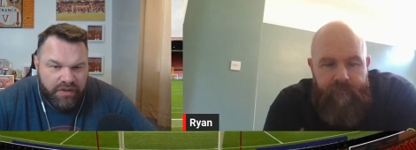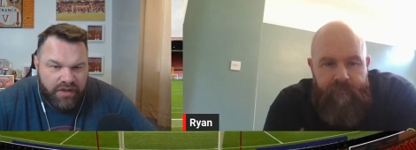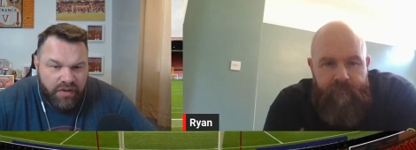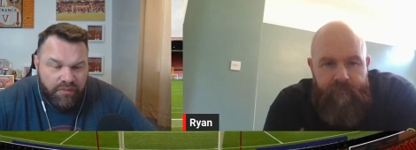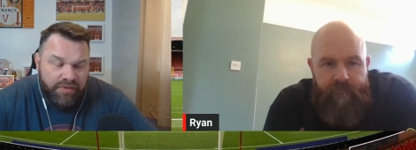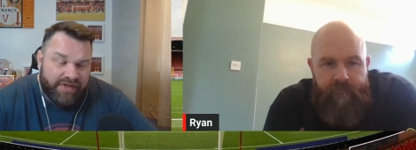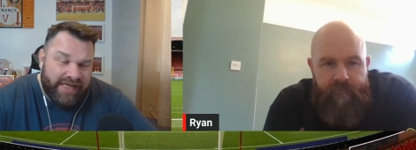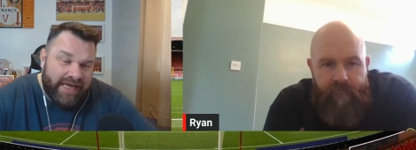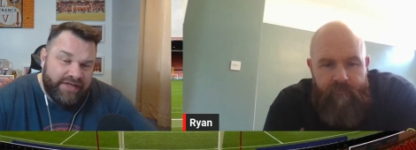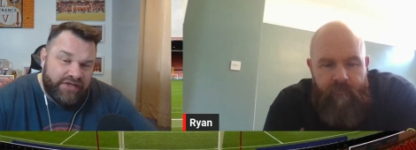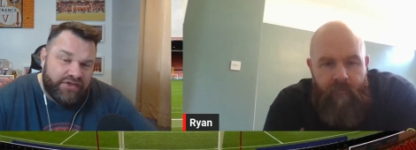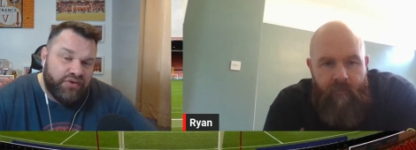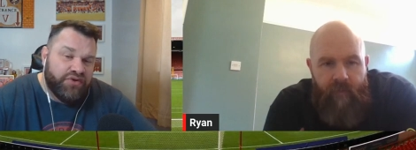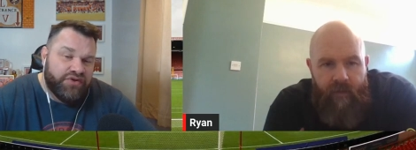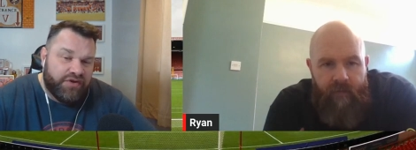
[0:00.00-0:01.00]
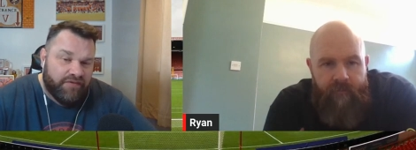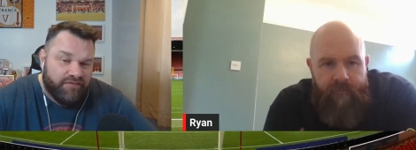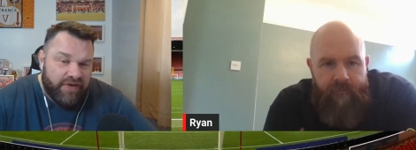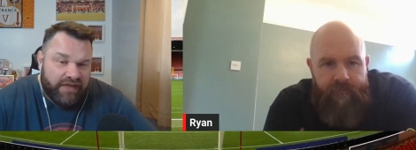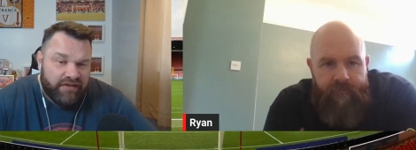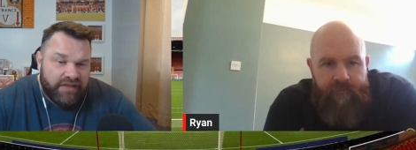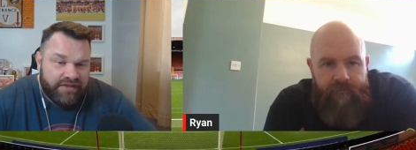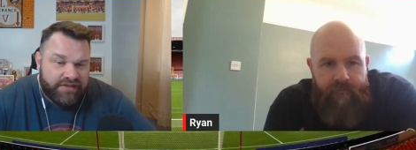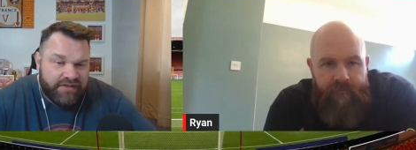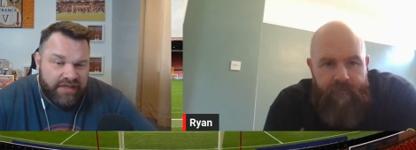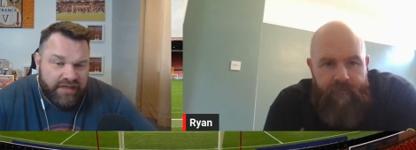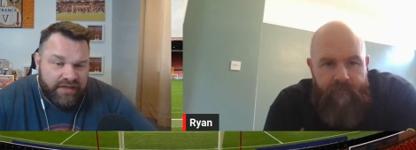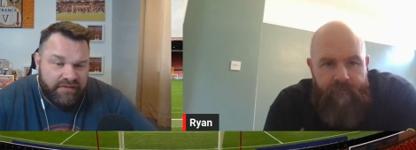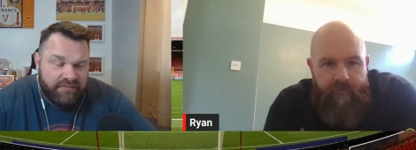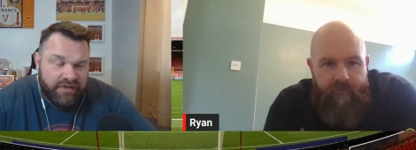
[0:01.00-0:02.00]
Speaker 1: And we kind of touched on that last
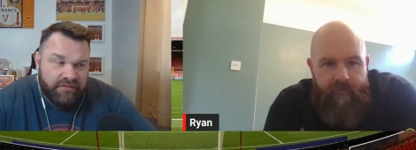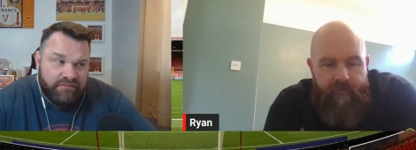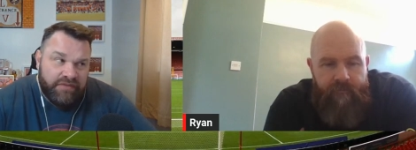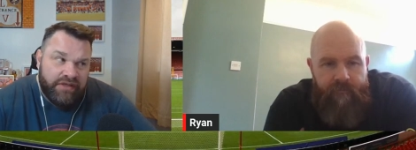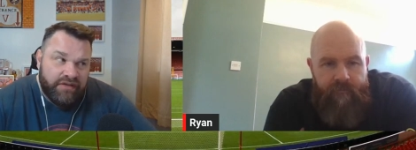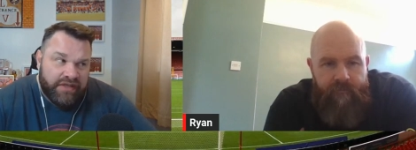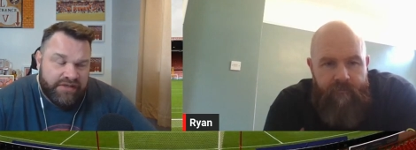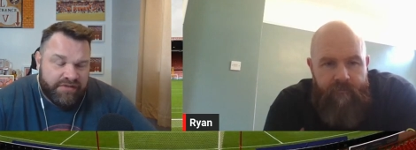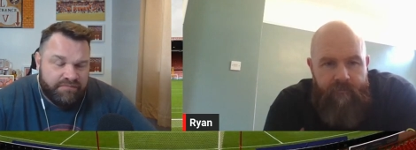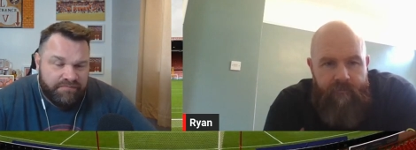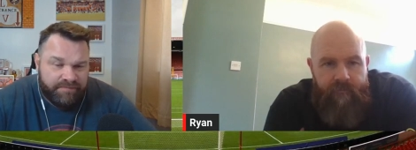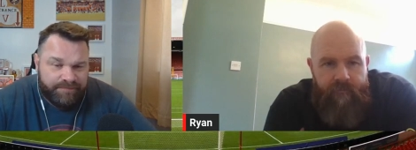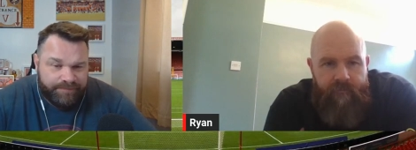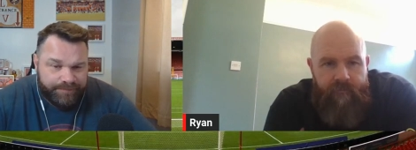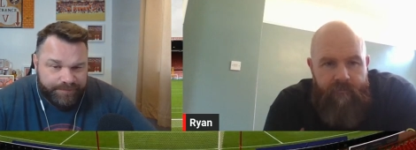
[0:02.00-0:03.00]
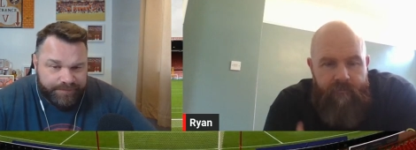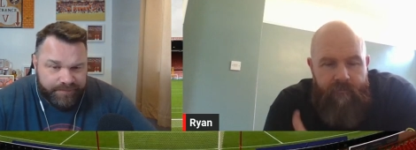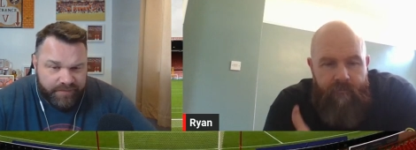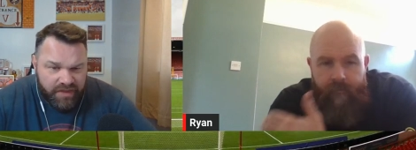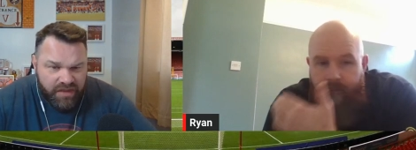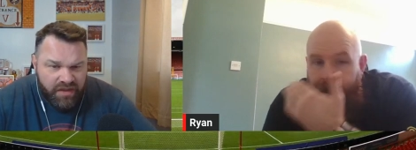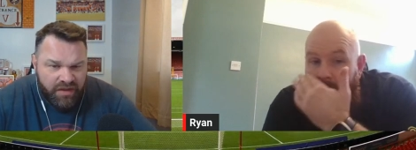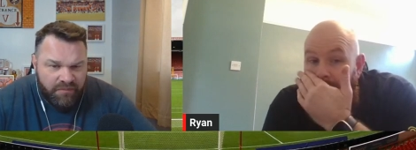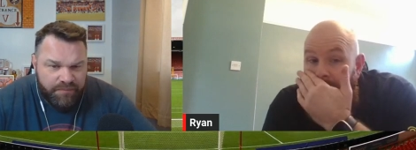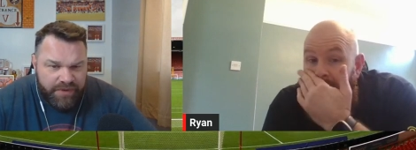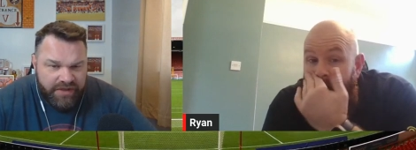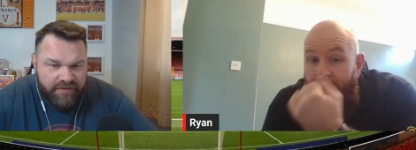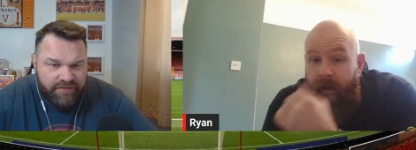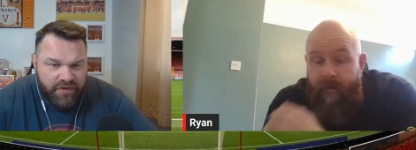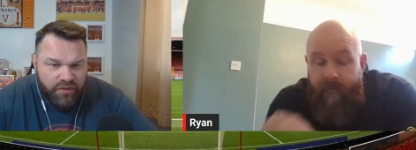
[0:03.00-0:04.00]
uh, uh in last
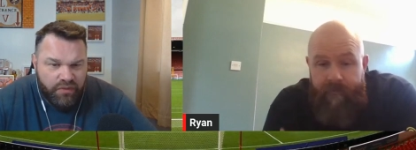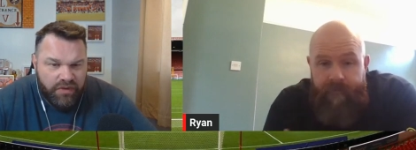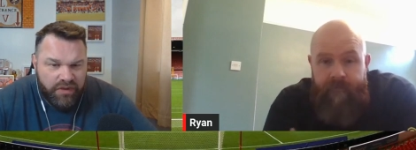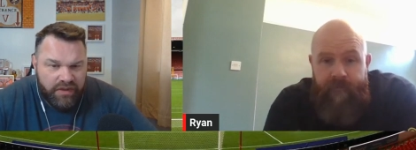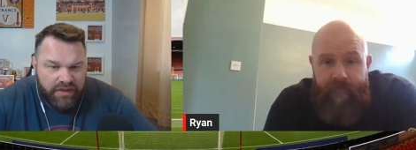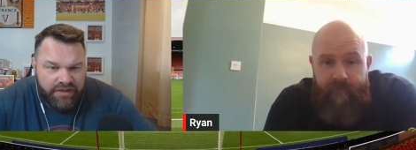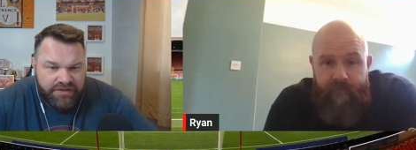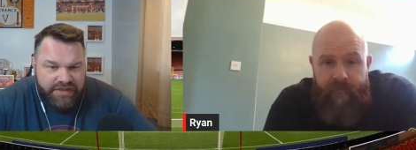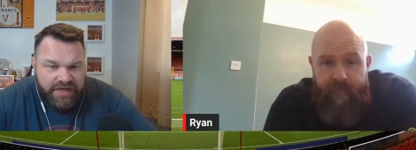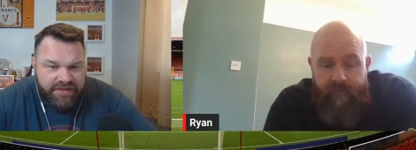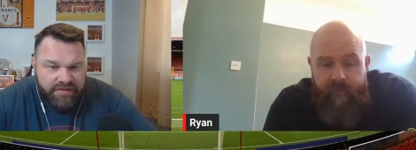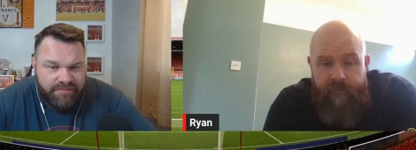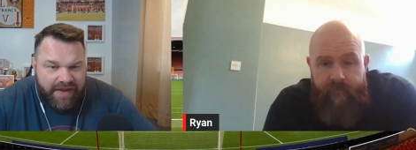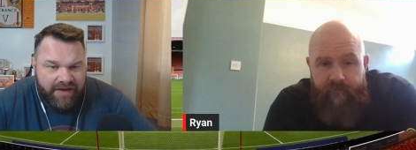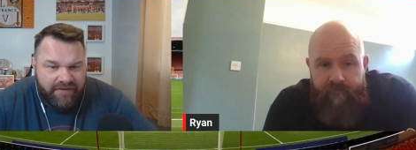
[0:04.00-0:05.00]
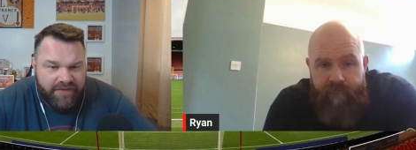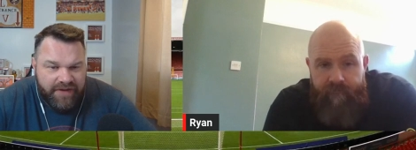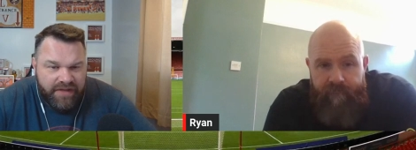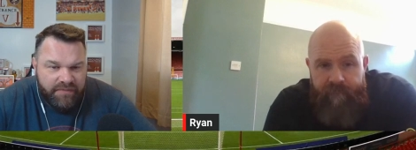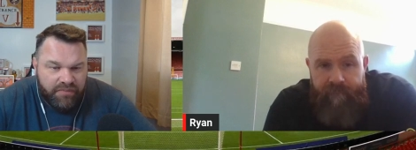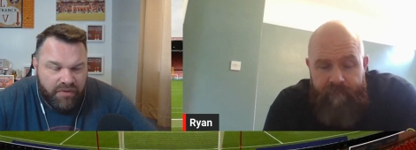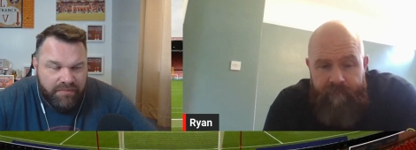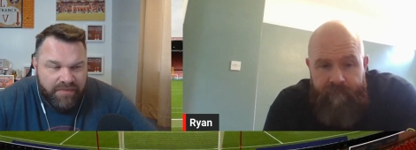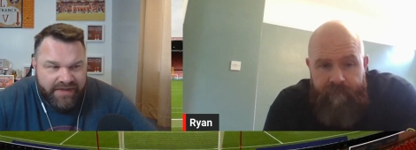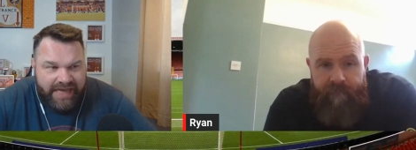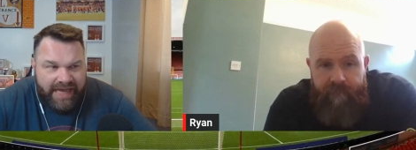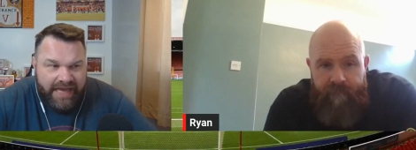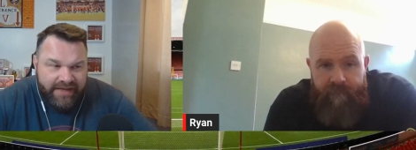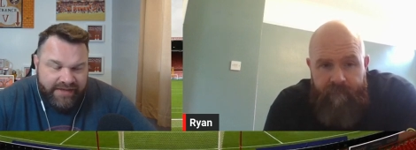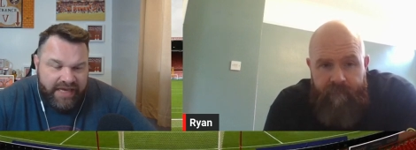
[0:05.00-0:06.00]
preview, yeah. changing back three, but
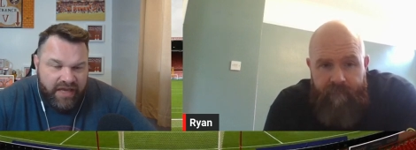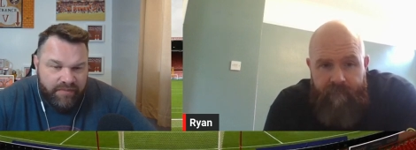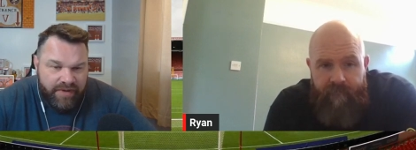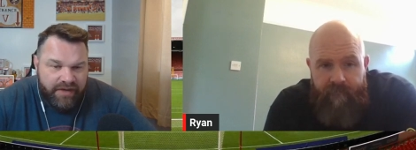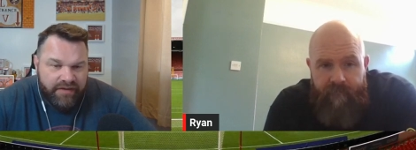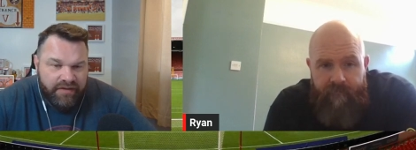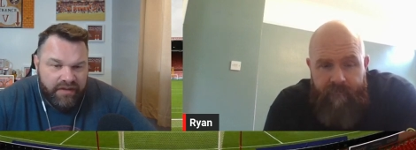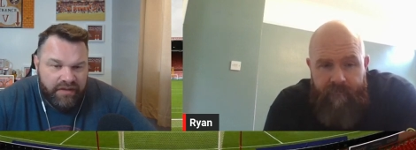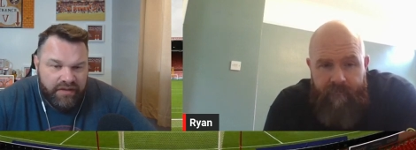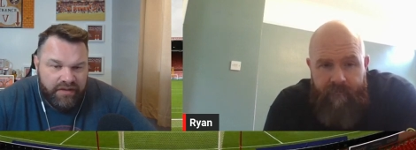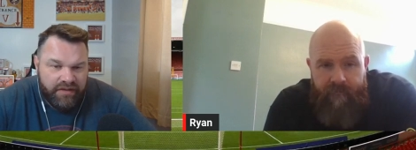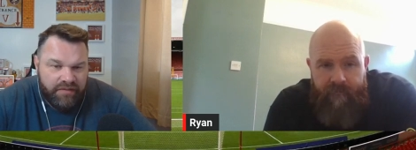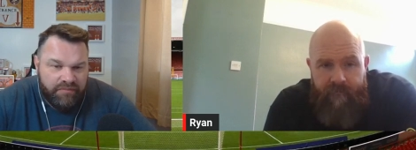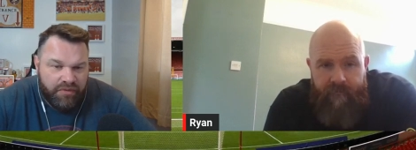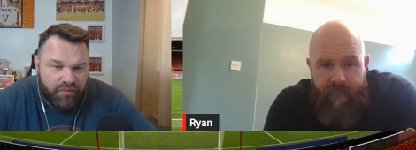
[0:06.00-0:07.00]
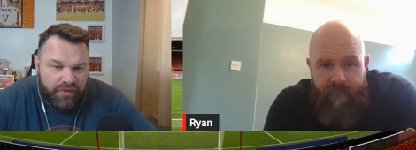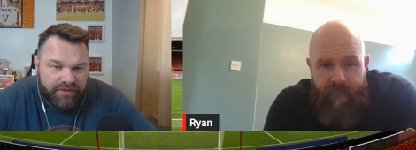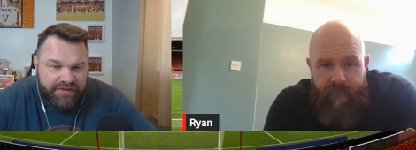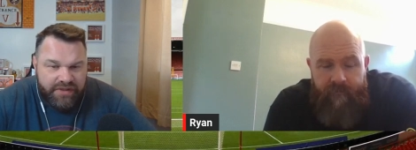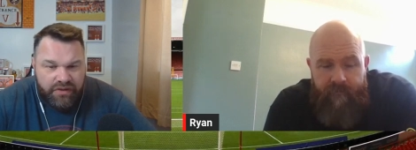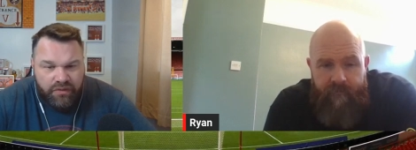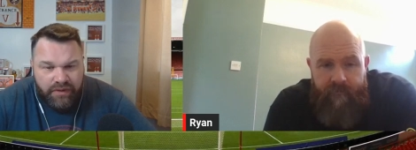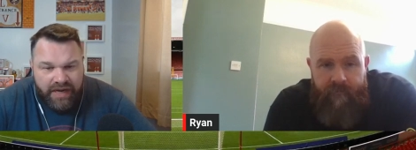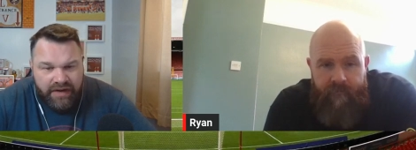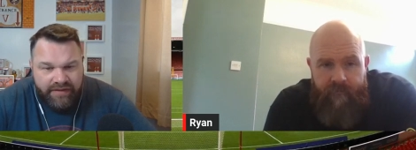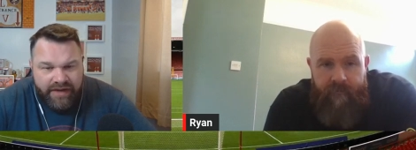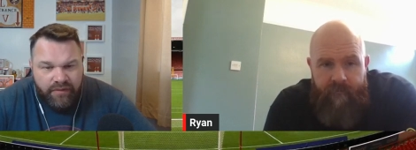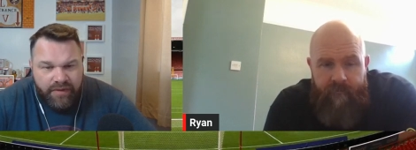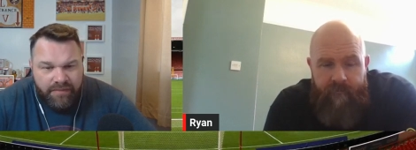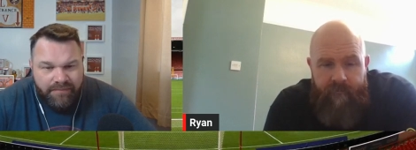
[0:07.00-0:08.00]
McCart came in, but willing to go out
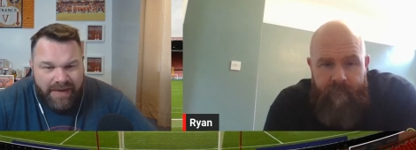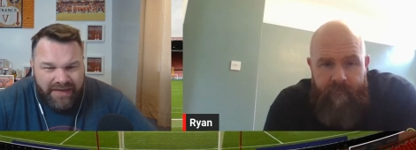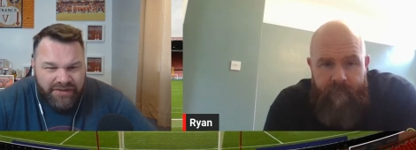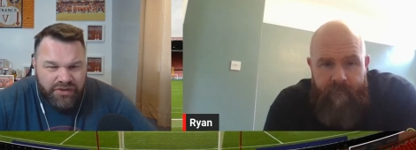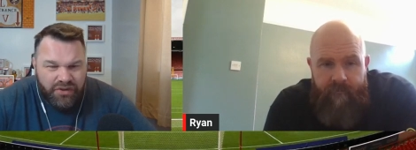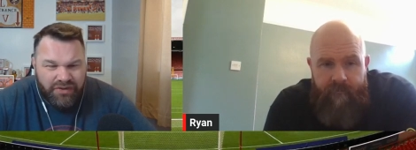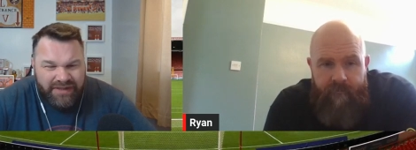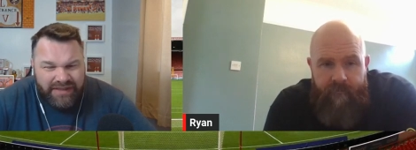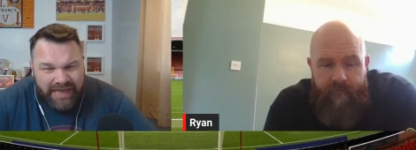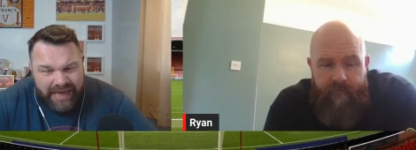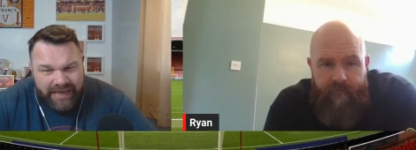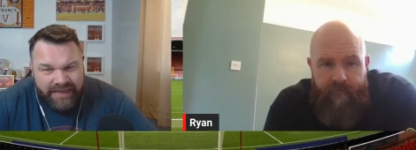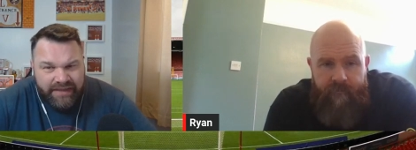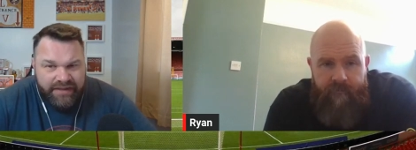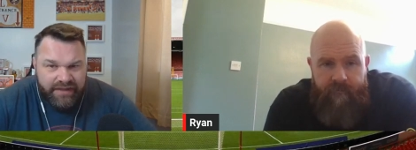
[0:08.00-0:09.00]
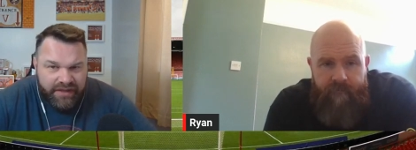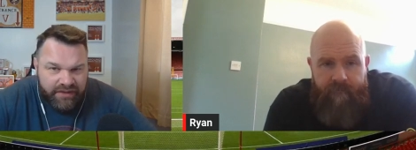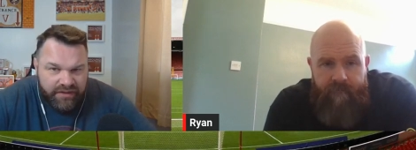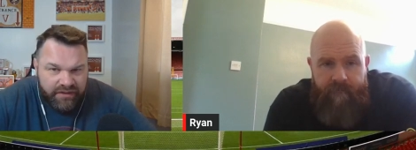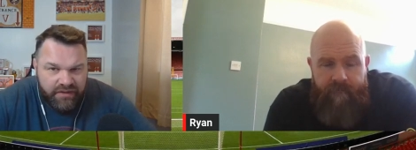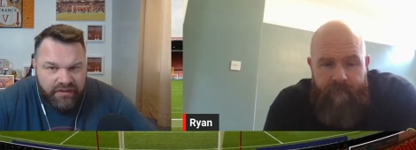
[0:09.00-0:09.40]
right wing back. So kind of